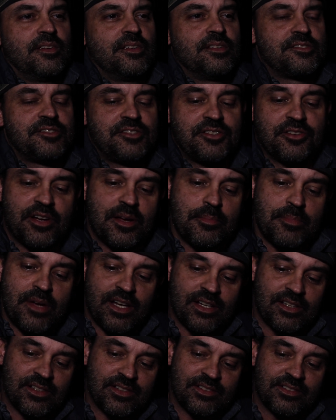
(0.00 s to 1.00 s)
Still got
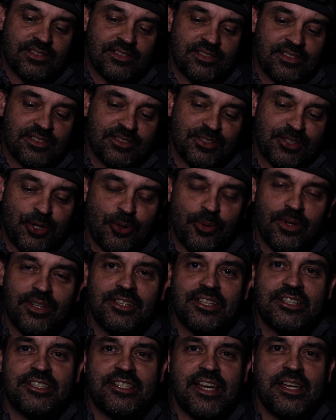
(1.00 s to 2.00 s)
my
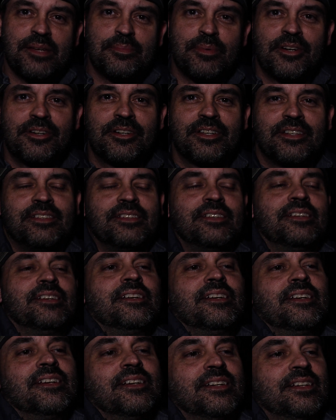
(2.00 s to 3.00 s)
Gorilla tape on it.
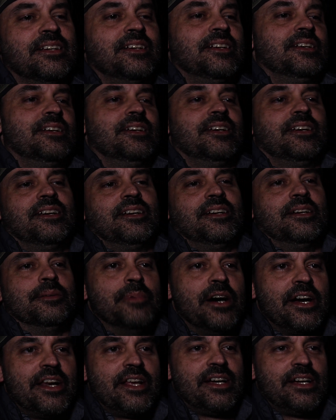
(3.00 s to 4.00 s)

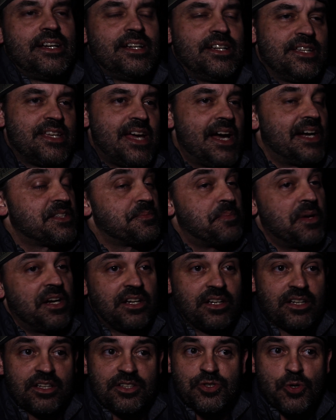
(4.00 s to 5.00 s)
But yeah, it's been
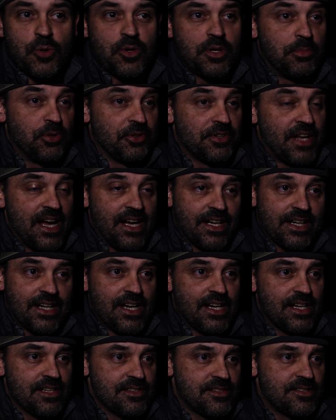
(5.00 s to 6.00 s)
an enjoyable night,
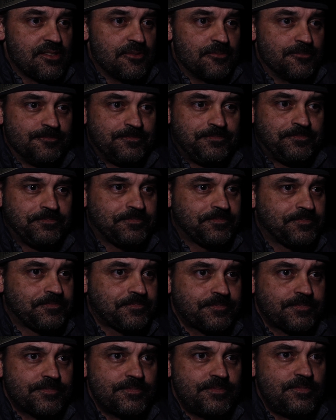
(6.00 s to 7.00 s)
guys. So
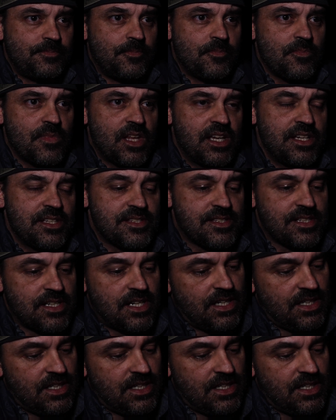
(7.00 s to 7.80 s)
it's